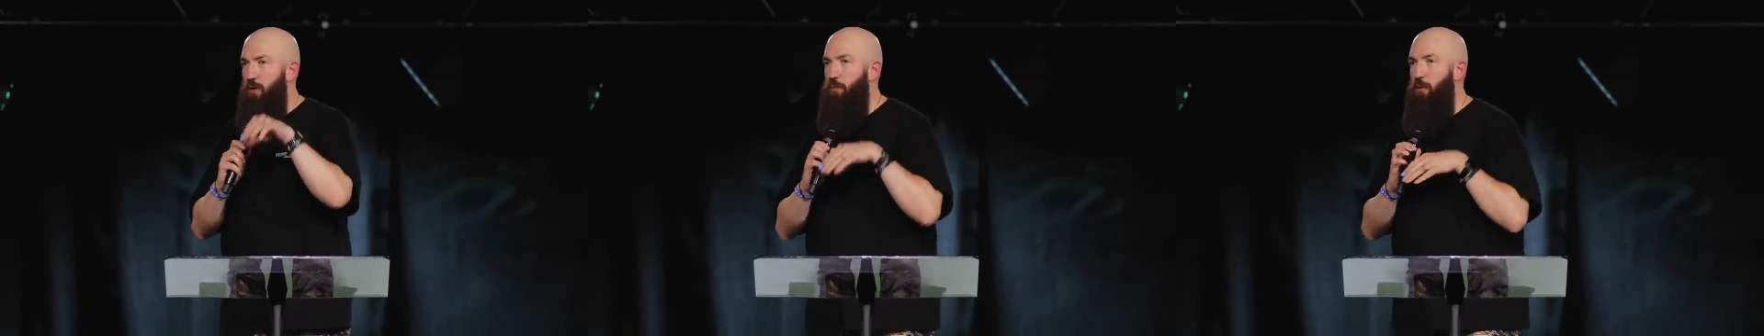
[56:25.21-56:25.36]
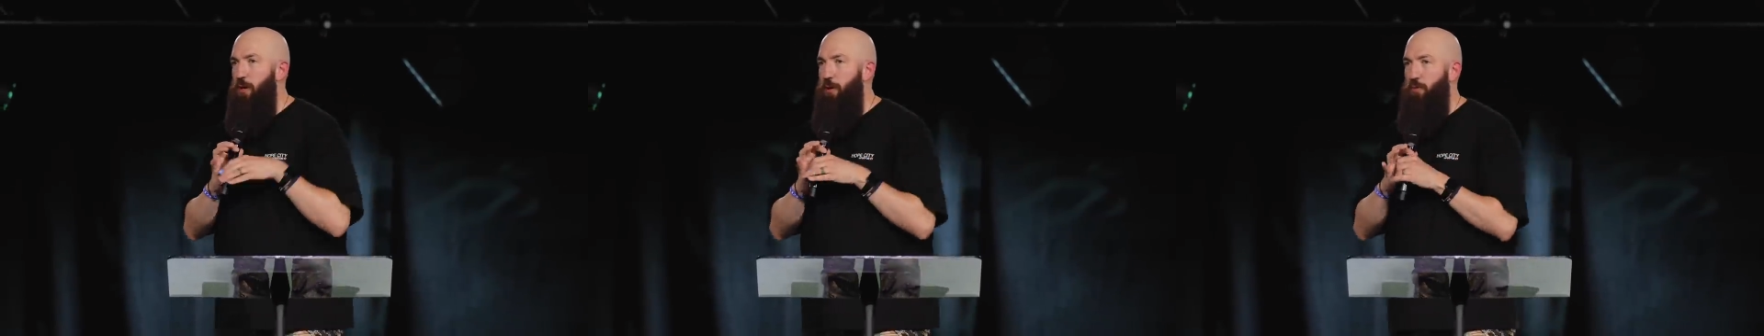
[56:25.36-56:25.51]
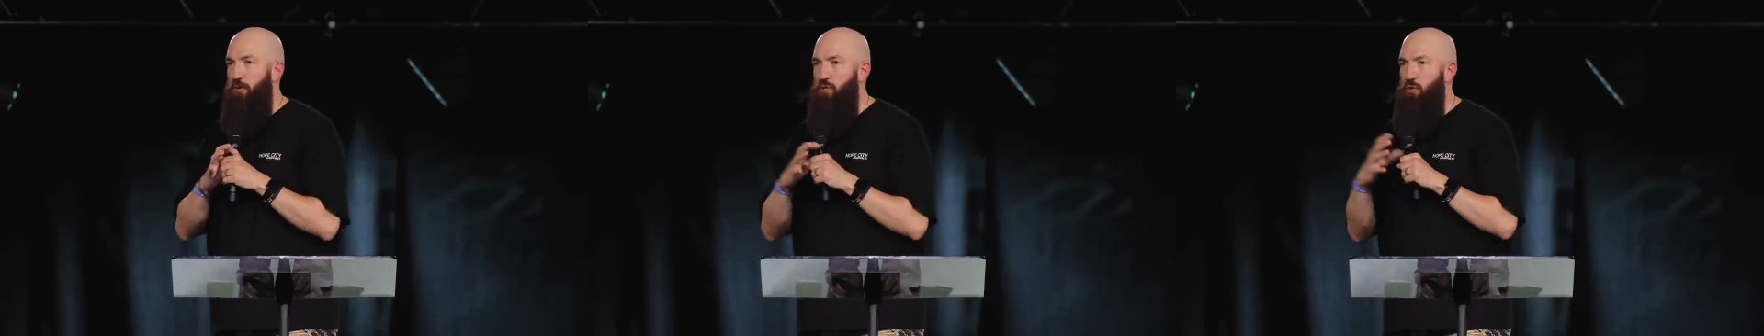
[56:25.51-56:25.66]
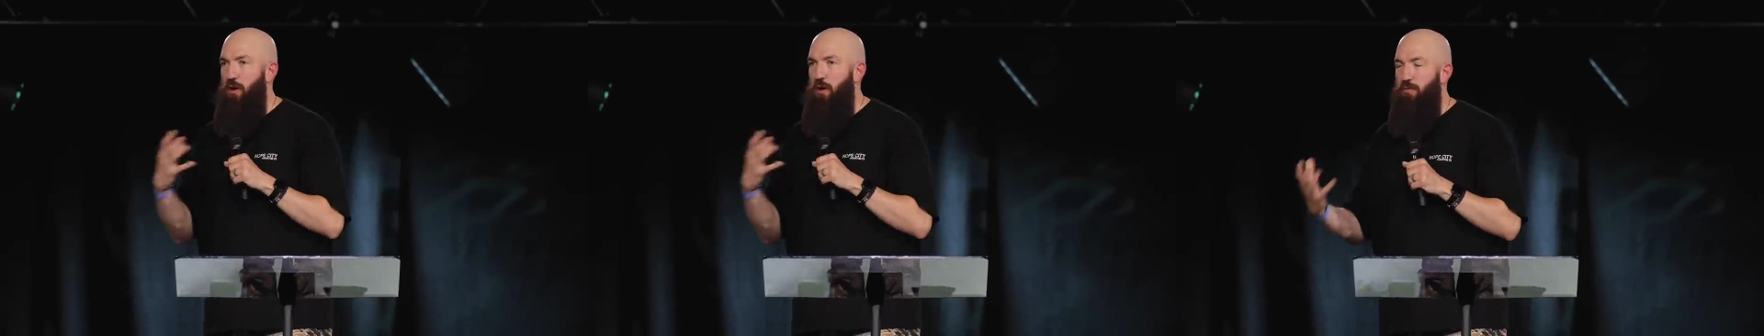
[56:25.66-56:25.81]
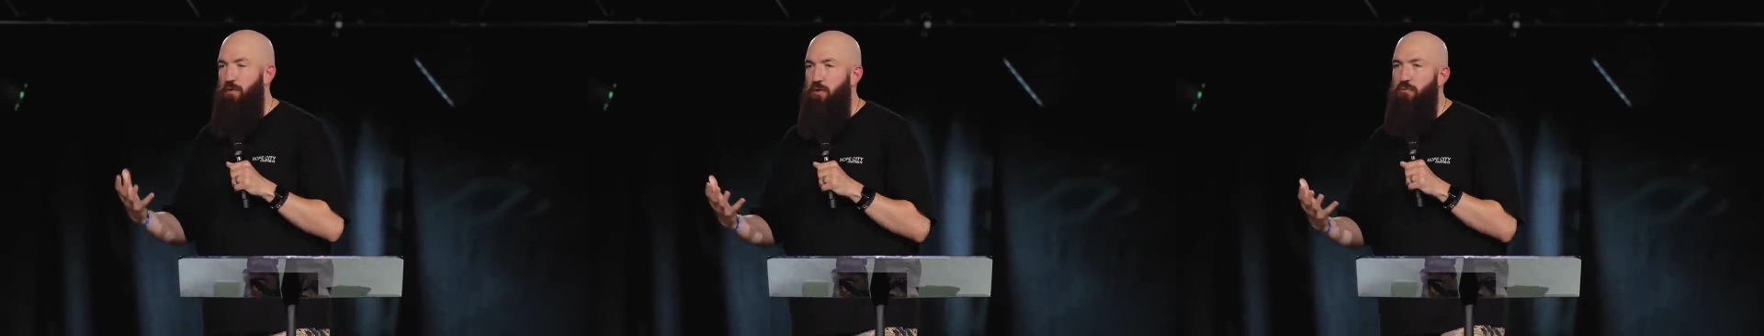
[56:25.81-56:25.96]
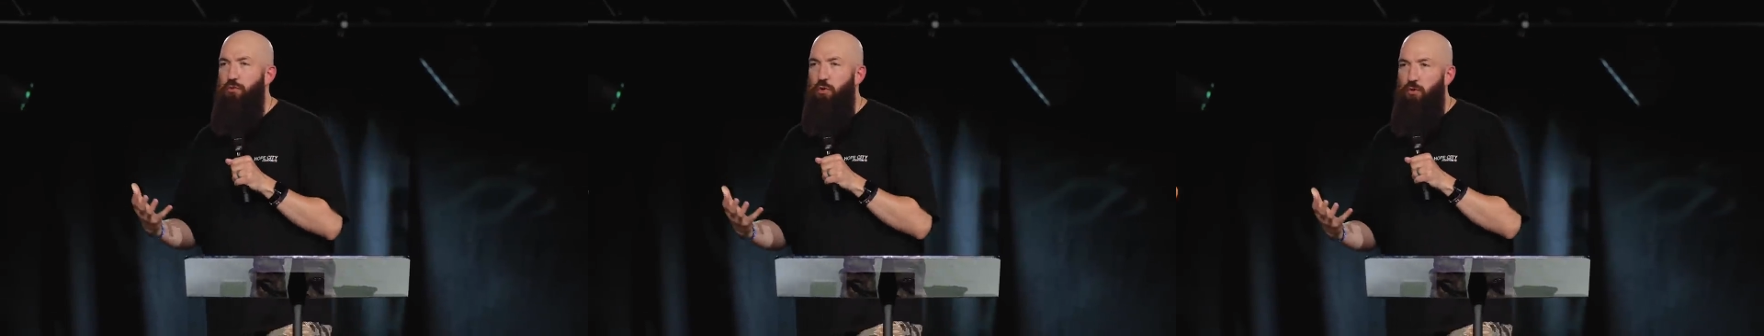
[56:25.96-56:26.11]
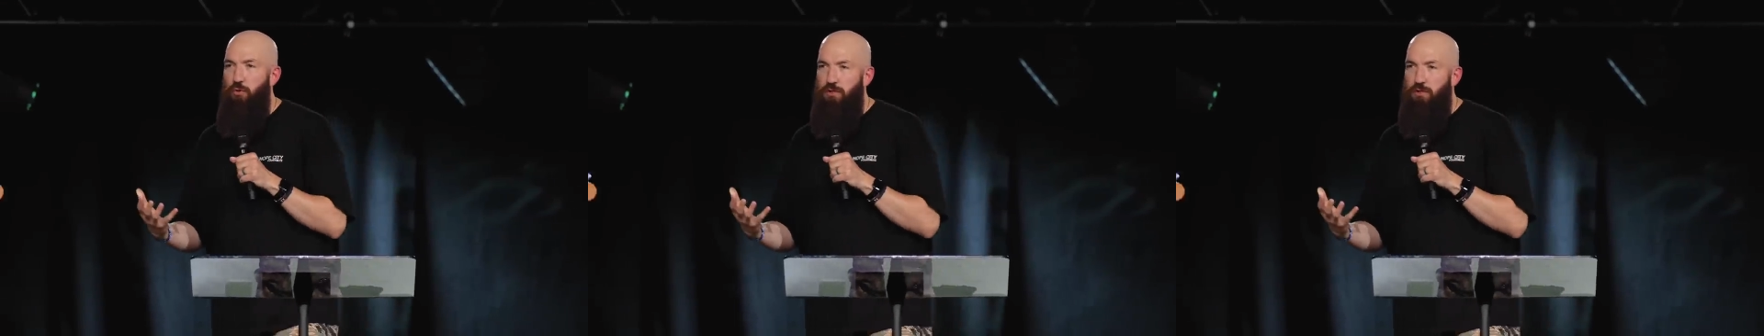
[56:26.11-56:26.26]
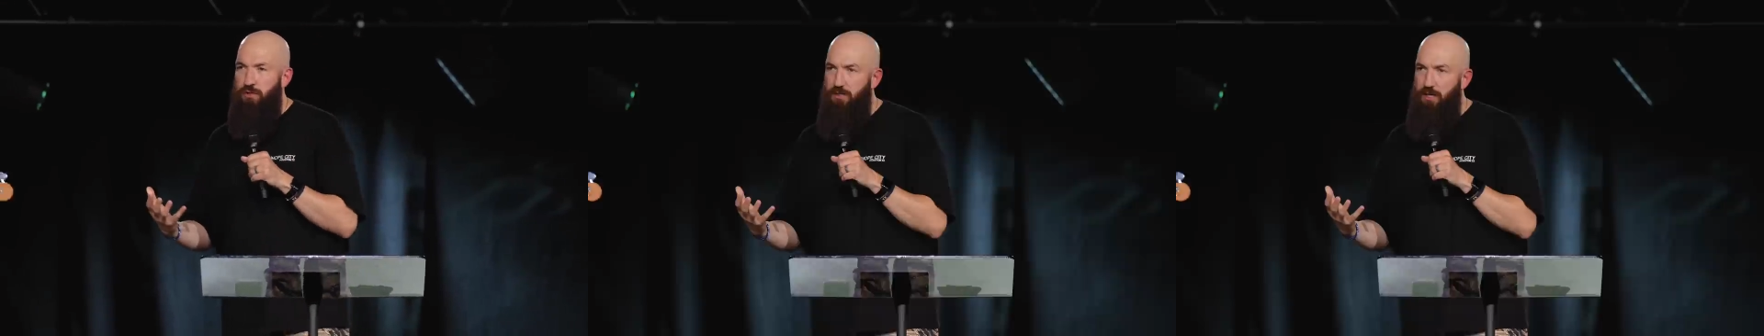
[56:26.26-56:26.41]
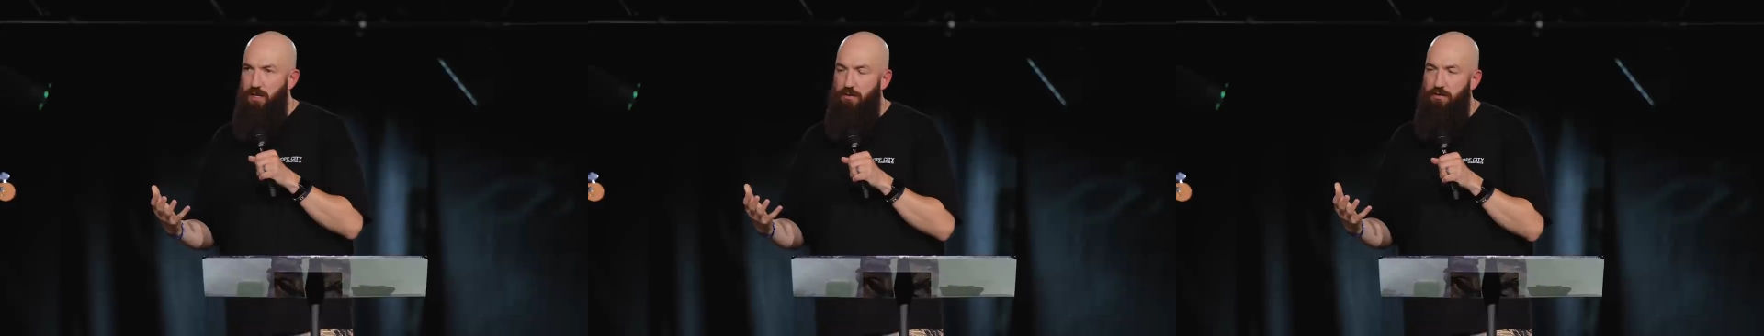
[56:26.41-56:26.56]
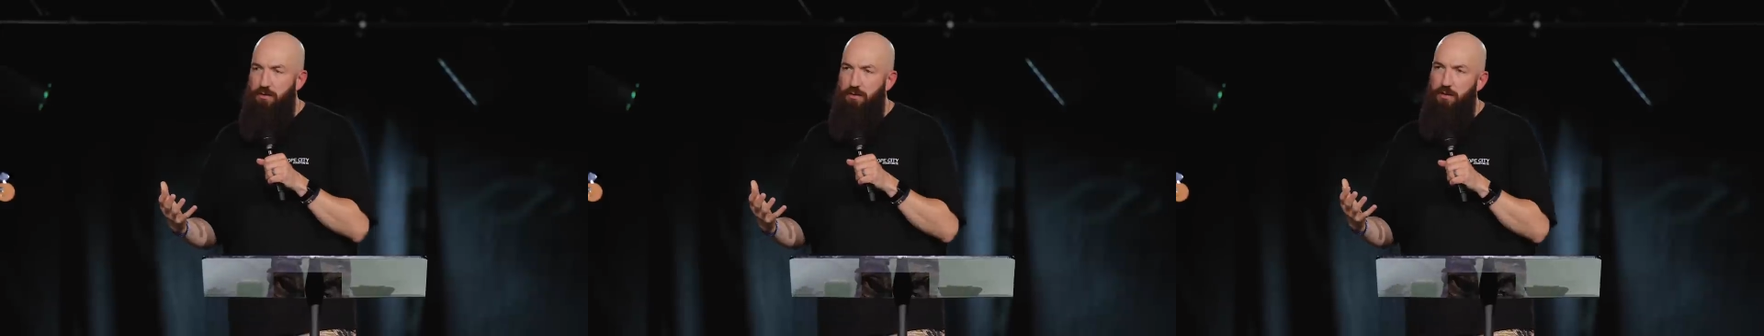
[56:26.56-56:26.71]
people you have influence
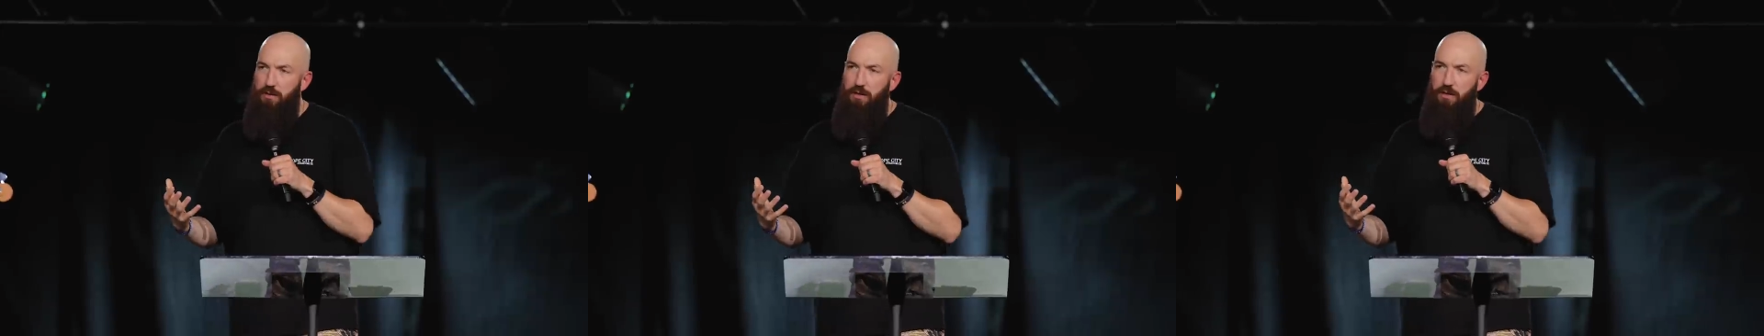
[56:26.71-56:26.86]
in.